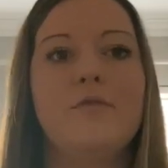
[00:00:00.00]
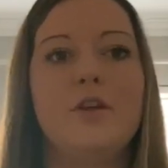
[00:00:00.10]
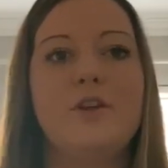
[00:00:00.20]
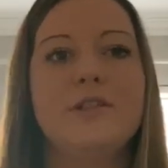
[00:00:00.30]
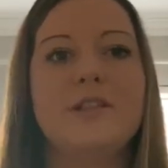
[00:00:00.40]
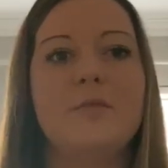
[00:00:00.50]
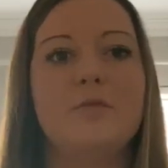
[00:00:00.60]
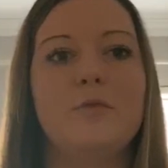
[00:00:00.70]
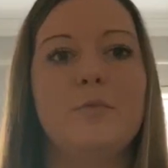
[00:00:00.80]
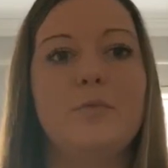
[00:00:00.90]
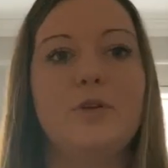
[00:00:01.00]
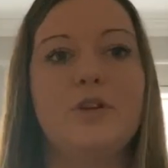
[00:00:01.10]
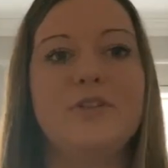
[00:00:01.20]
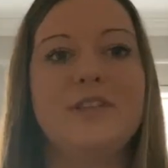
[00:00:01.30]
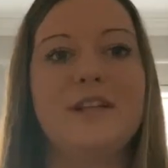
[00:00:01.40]
for use in
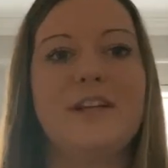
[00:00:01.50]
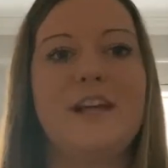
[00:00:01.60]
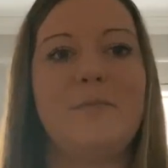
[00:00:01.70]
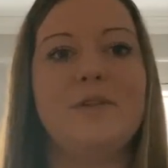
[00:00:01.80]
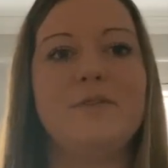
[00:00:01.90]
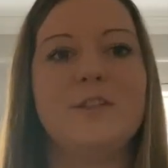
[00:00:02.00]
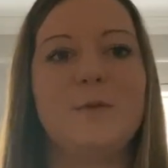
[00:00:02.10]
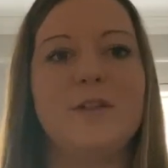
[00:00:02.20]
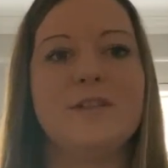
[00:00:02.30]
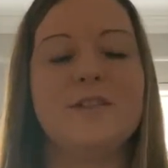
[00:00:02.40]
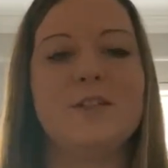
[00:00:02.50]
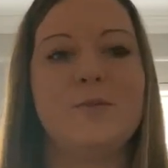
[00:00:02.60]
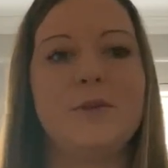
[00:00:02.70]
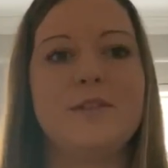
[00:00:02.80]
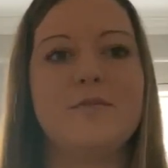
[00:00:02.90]
producing adaptive responses
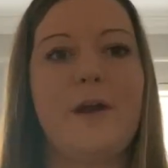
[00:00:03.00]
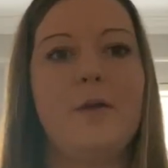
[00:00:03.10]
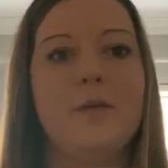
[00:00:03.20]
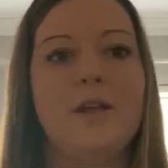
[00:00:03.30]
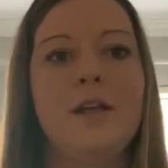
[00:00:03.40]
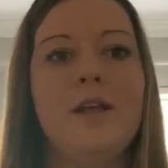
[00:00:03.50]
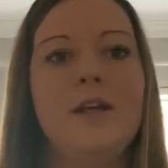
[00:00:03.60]
to one's environment.